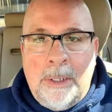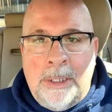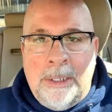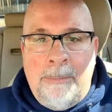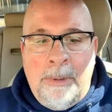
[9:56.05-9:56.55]

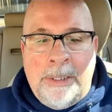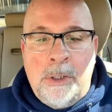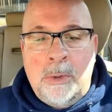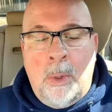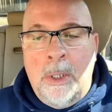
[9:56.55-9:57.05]
But I
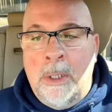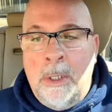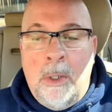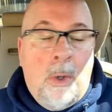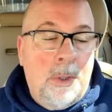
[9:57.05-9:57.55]
just want to
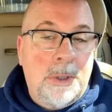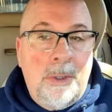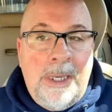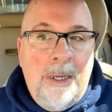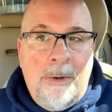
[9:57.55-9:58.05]
also
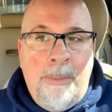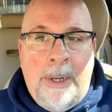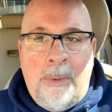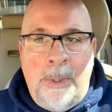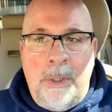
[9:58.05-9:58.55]
hear
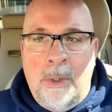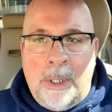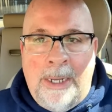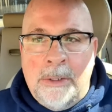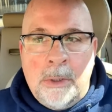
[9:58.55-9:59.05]
about what your
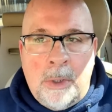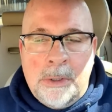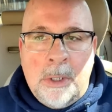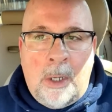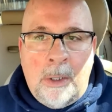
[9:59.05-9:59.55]
guys'
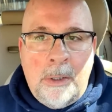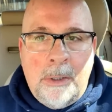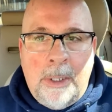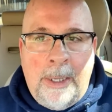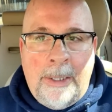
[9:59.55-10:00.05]
thoughts are
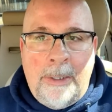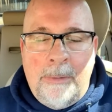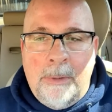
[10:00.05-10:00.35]
and